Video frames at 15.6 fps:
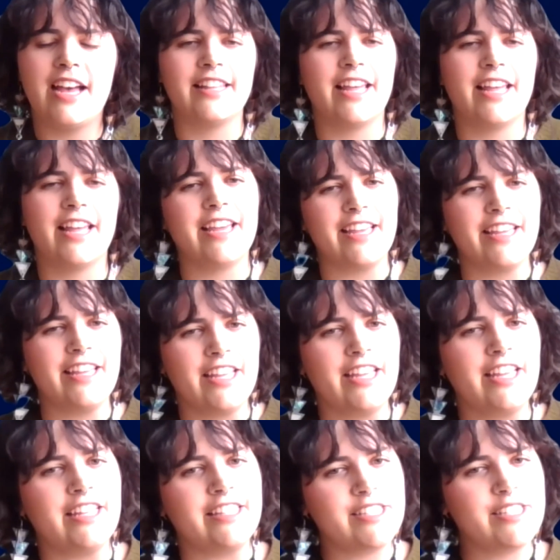like
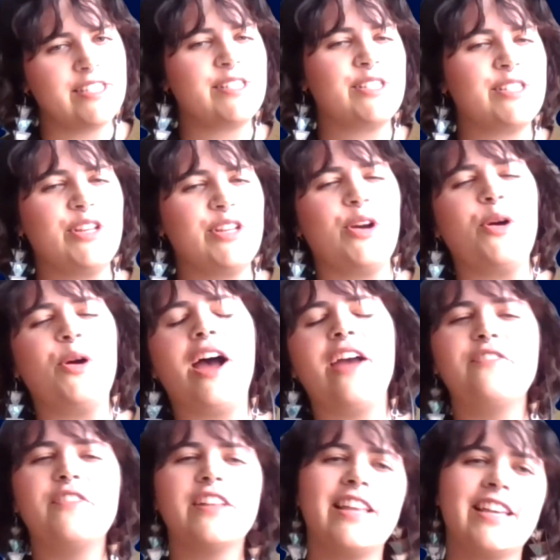it's, I
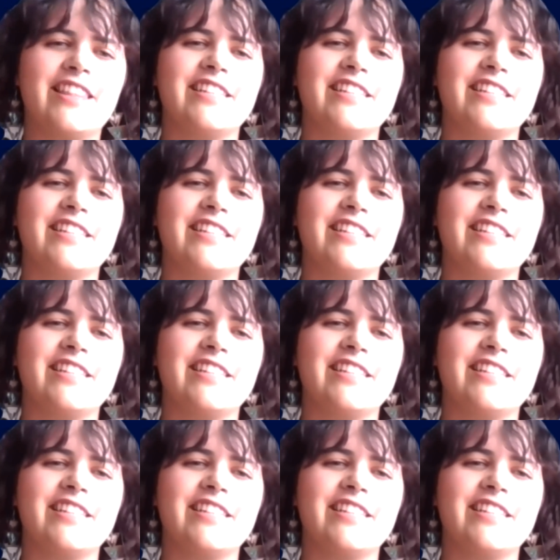feel like